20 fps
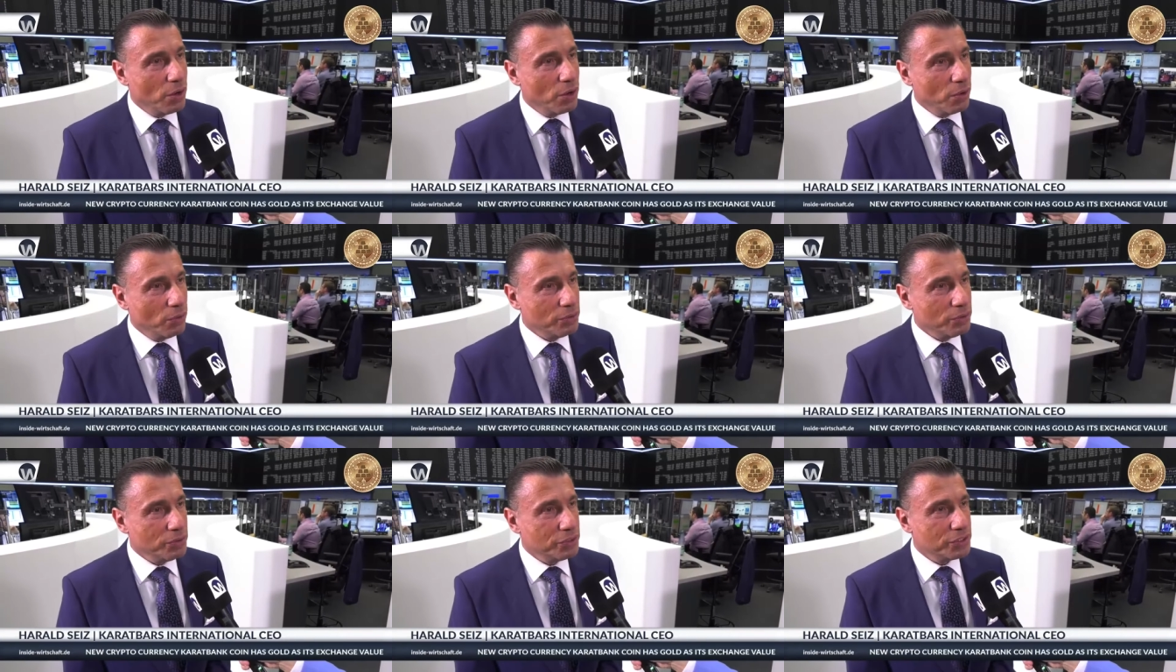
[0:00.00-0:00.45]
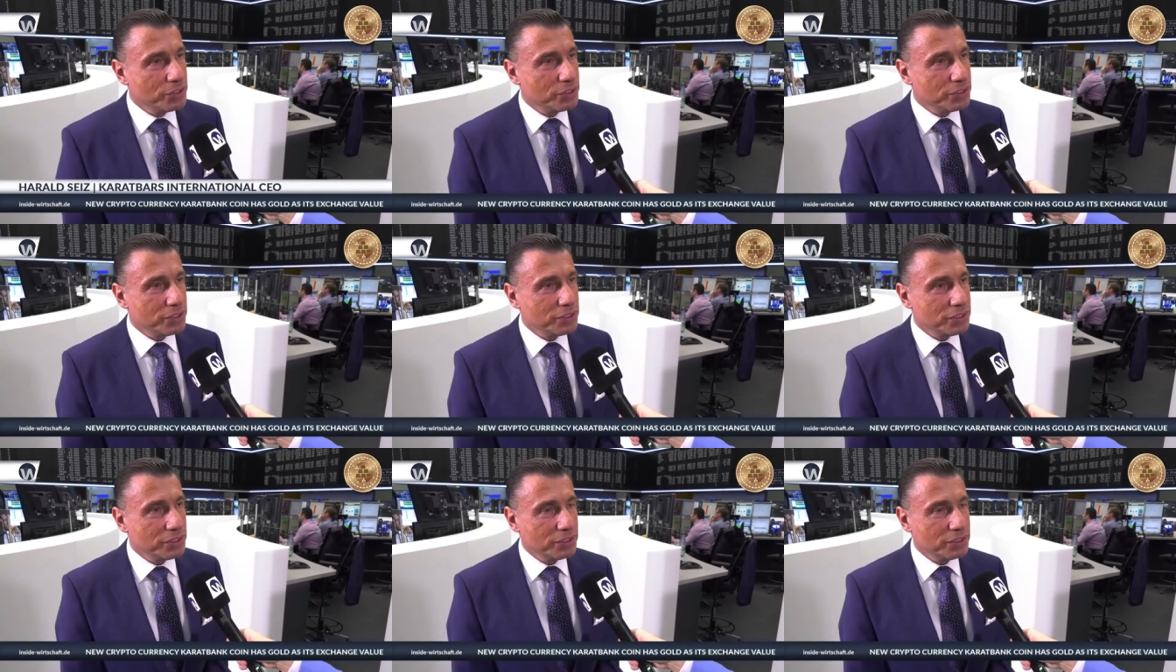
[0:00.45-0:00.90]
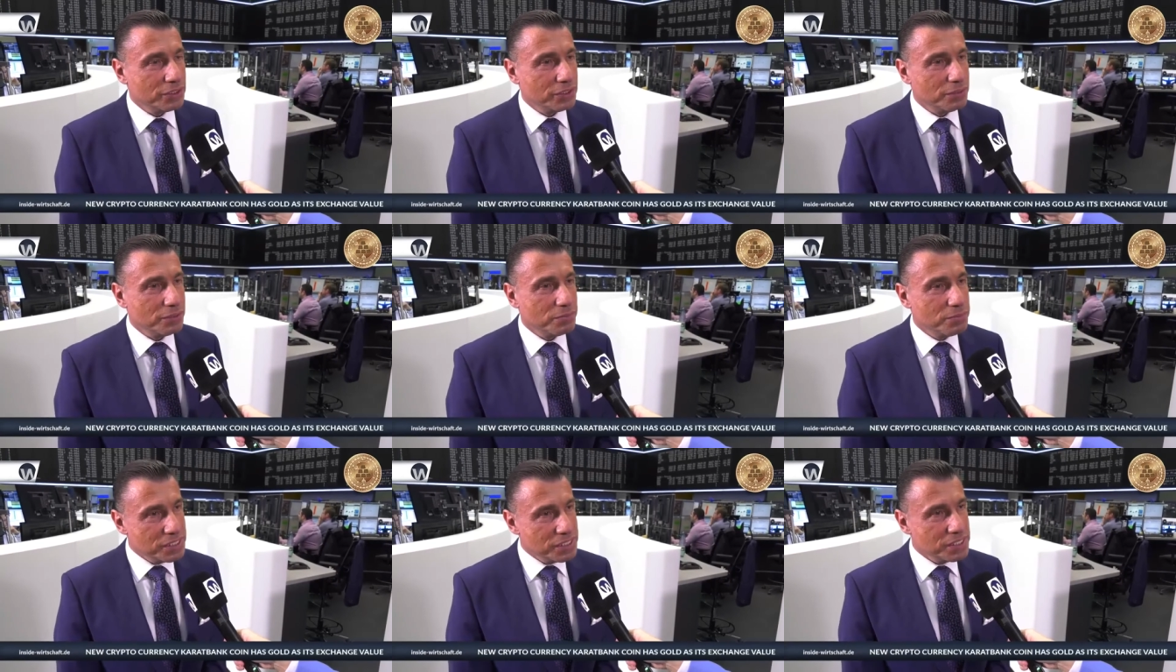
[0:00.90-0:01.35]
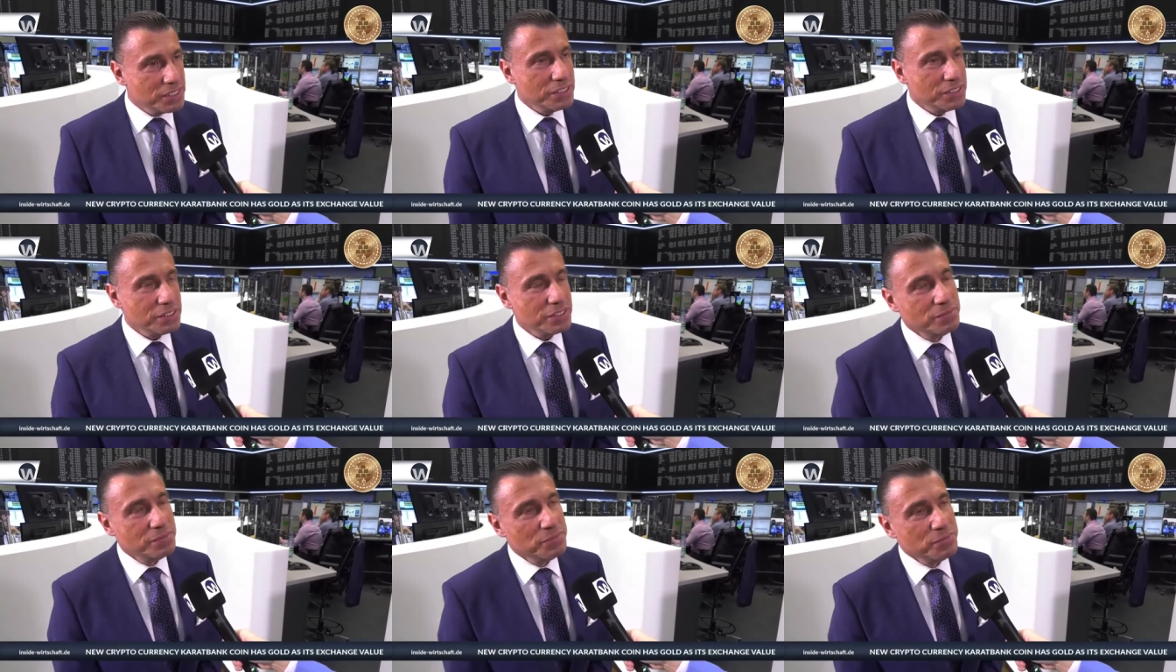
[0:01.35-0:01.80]
gold uh,
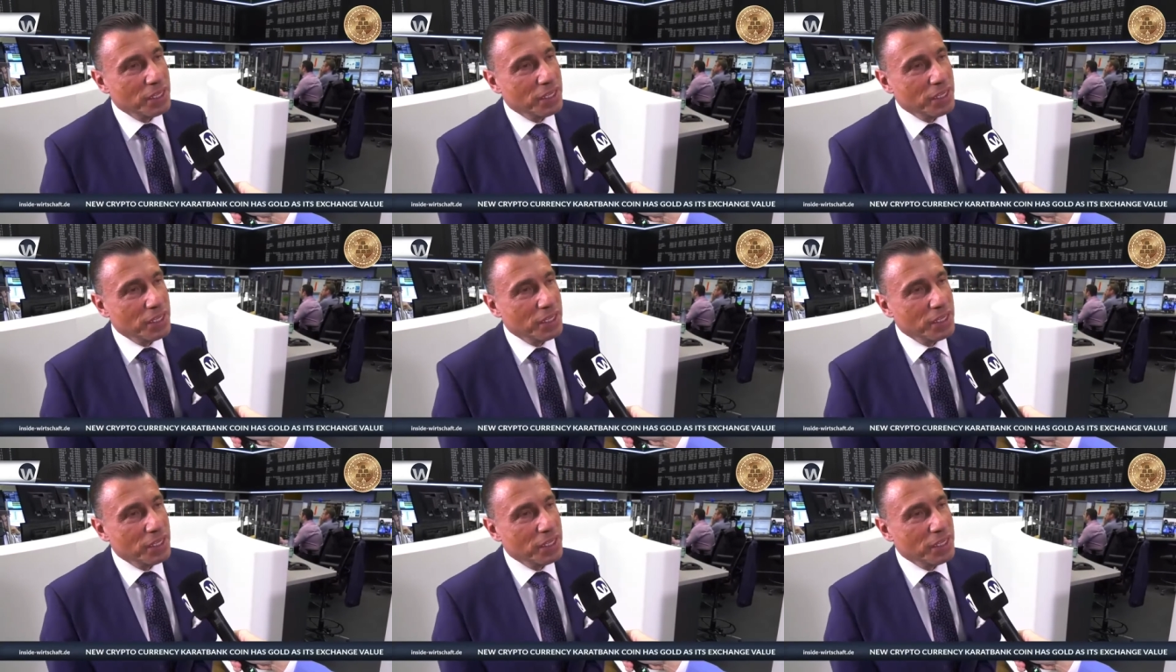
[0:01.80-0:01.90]
business